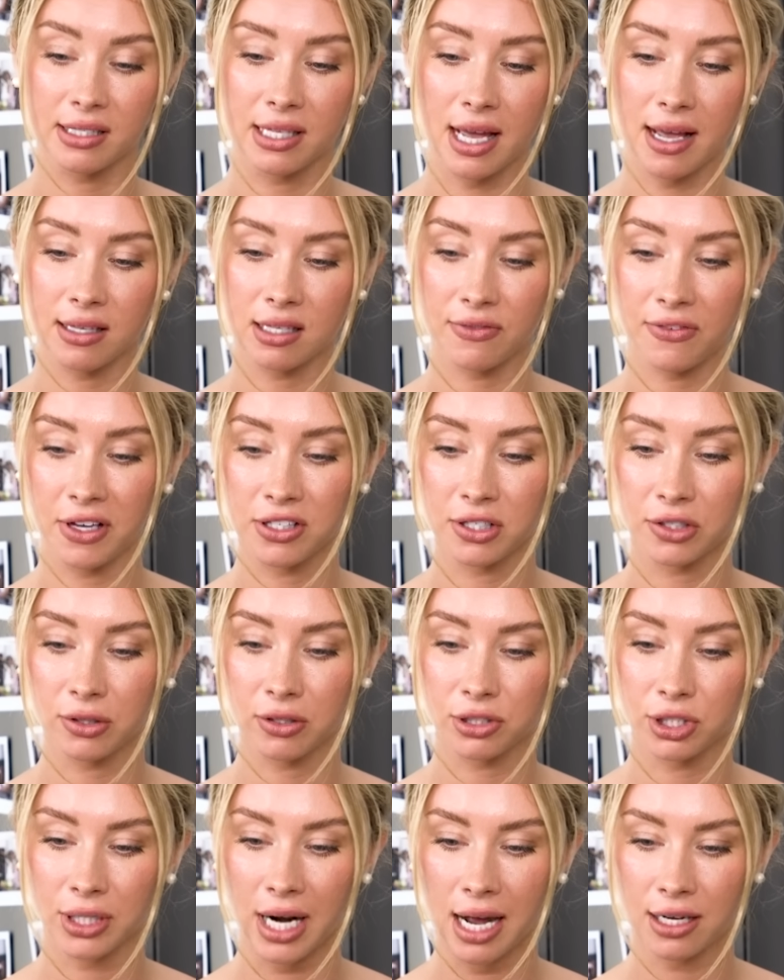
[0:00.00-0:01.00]
say is
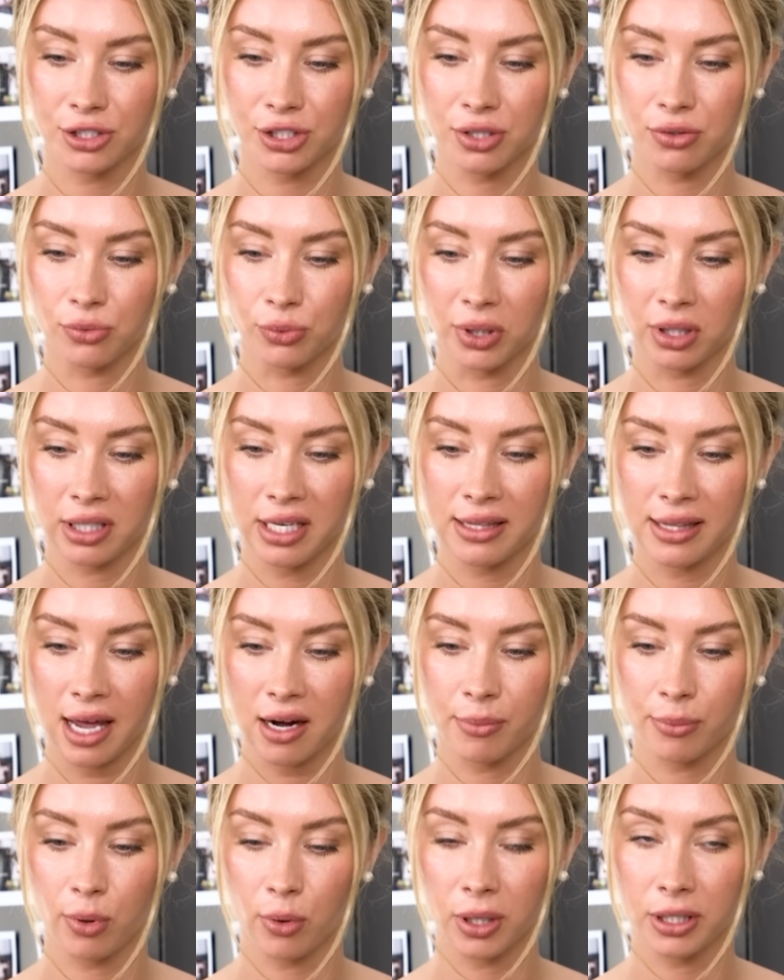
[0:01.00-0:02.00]
physical attraction really
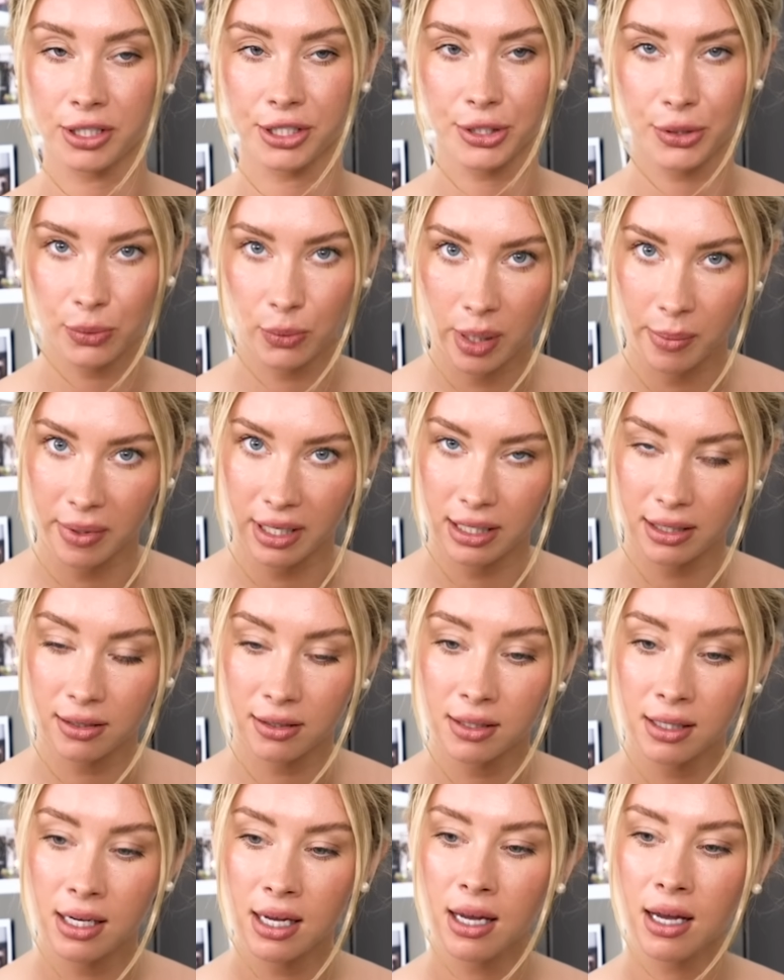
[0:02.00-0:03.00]
that important to
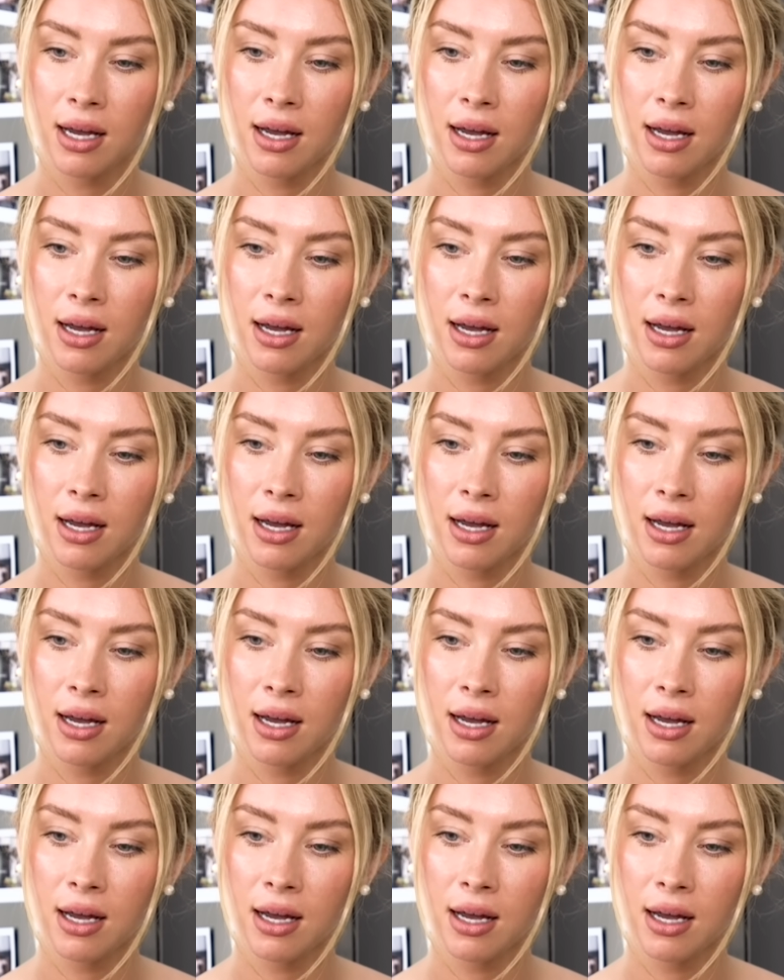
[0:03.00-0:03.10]
women?